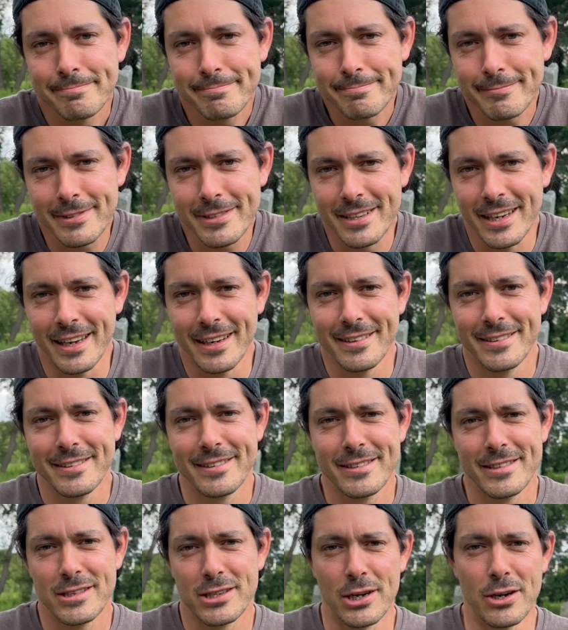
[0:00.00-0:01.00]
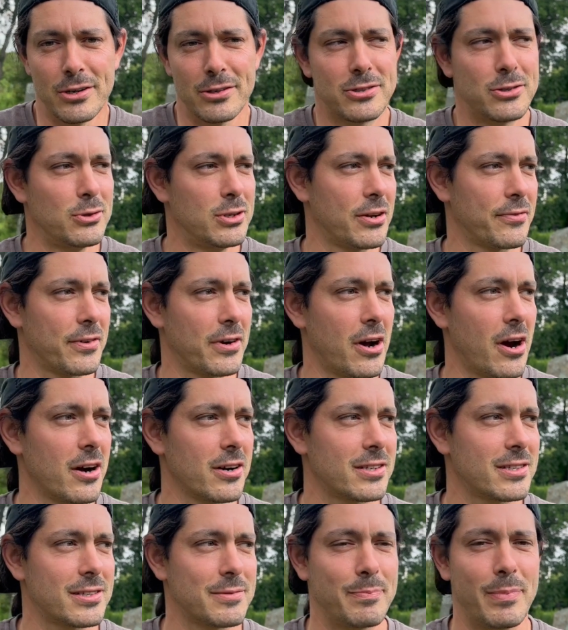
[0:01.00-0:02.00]
That's it. So two different
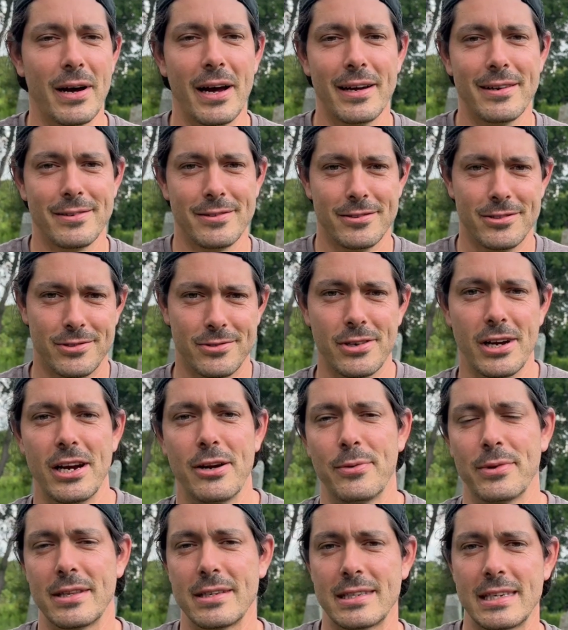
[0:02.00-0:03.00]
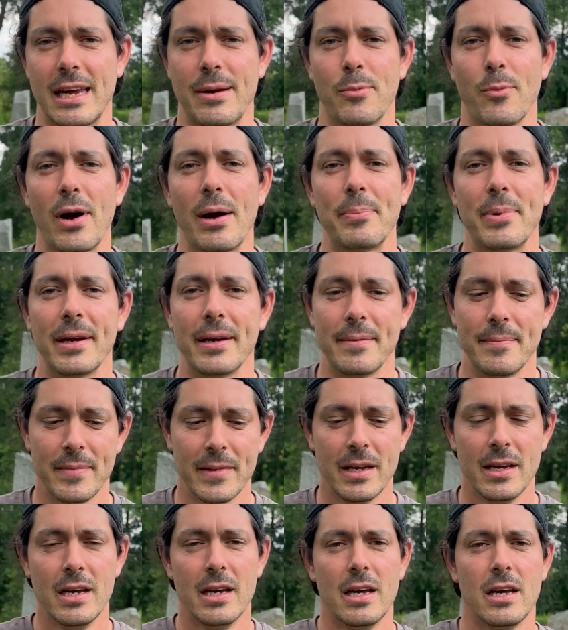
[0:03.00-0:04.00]
arts, but training with the same weapon.
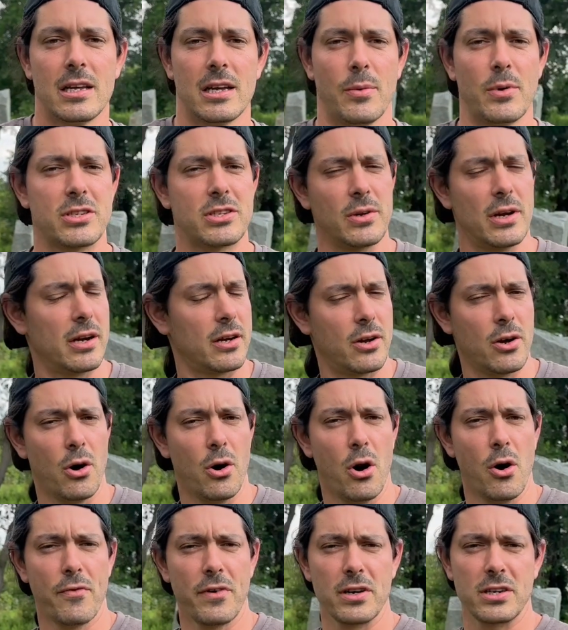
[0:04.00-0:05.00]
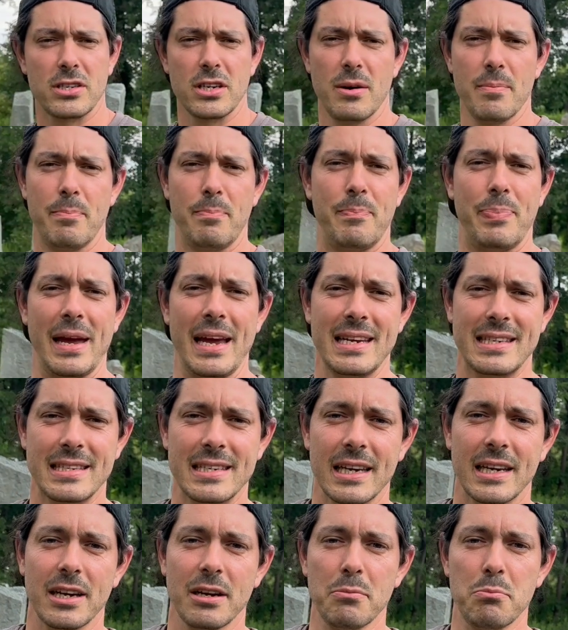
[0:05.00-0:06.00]
I'm just gonna go over some
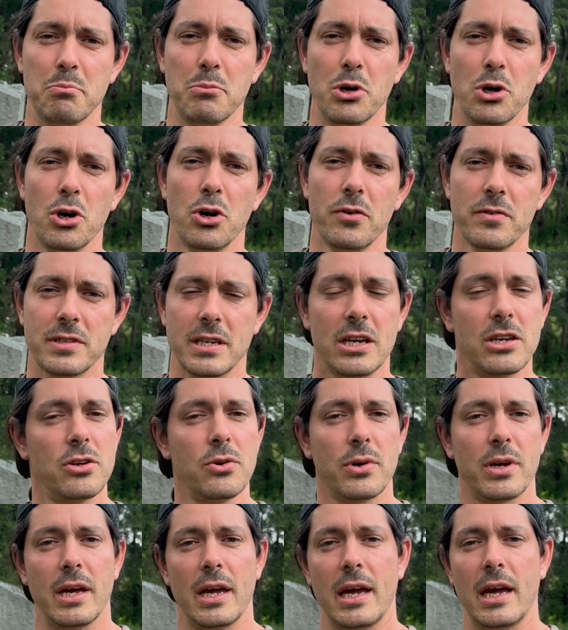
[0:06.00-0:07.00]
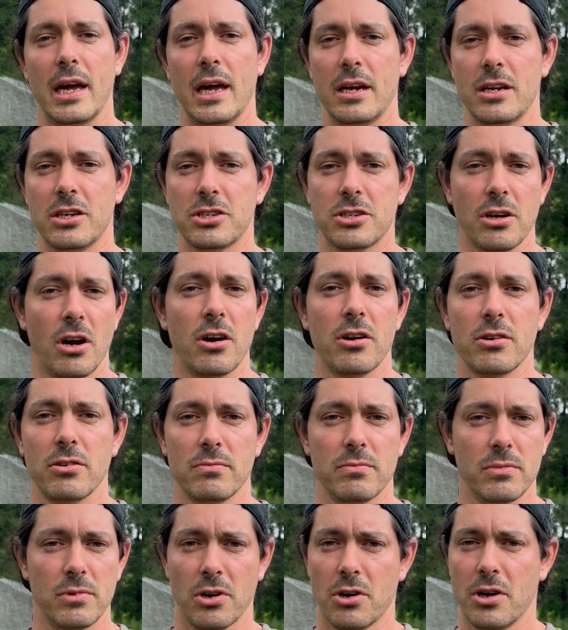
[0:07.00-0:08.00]
basic moves that you can start
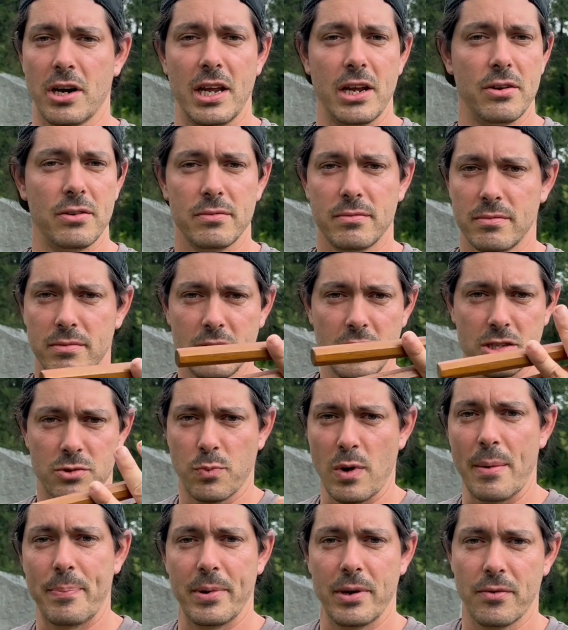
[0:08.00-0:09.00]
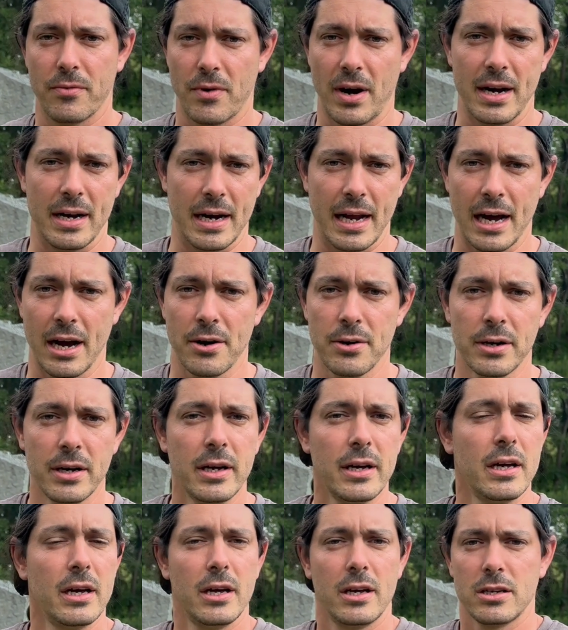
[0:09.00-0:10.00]
learning this weapon right now.
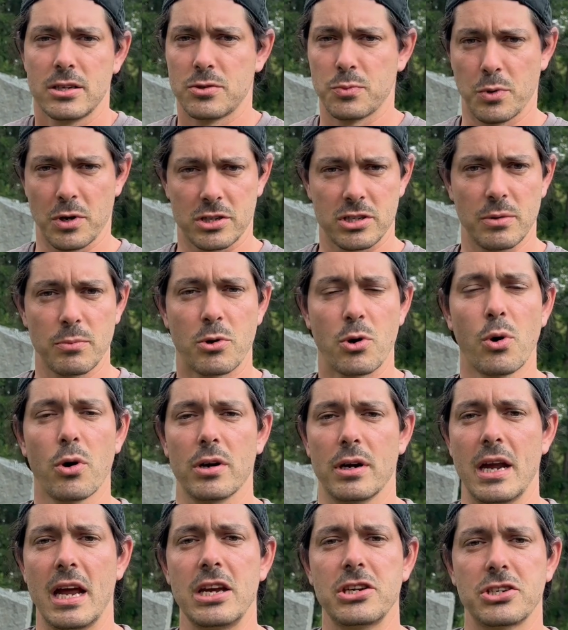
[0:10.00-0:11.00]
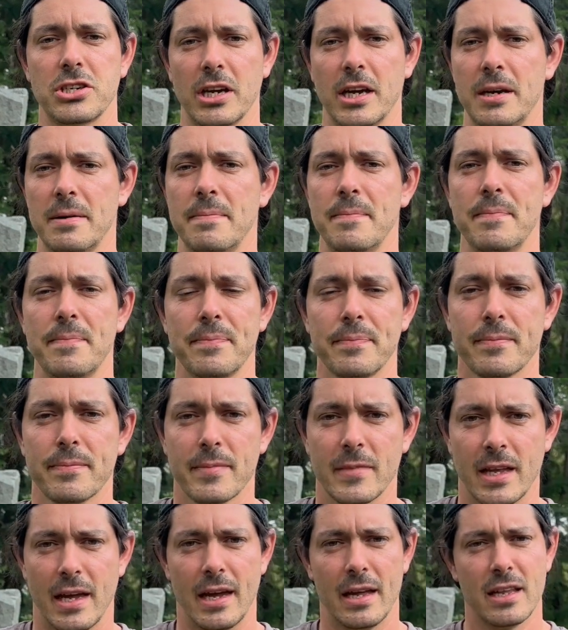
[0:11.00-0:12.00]
Let's work some coordination,
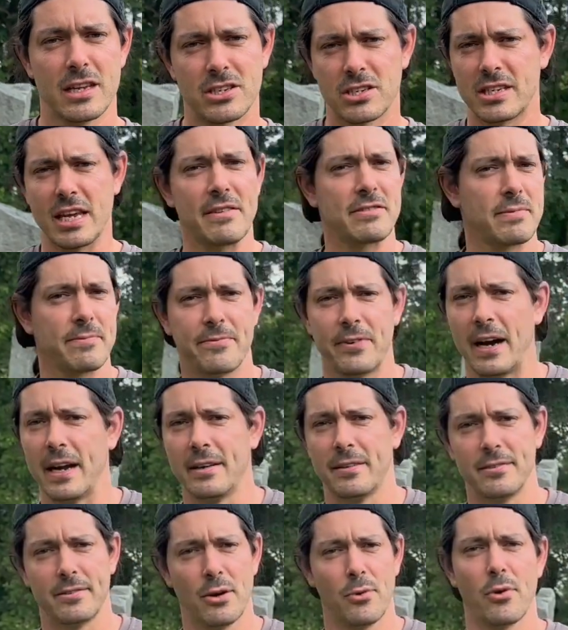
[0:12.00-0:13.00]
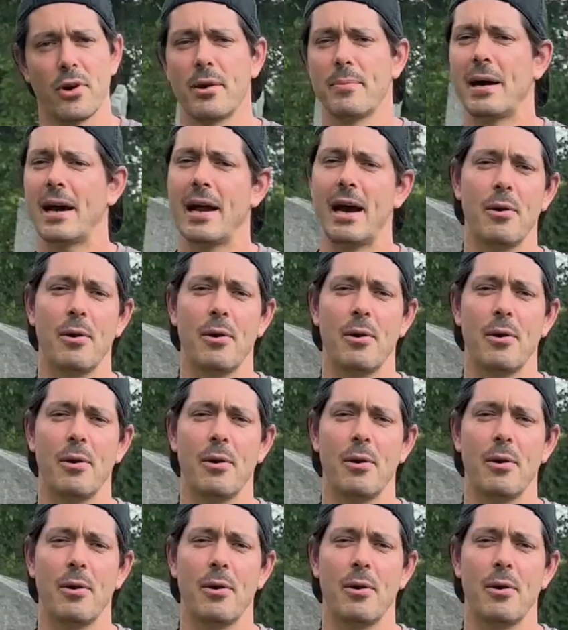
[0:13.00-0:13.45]
and let's just have some fun. Don't worry about how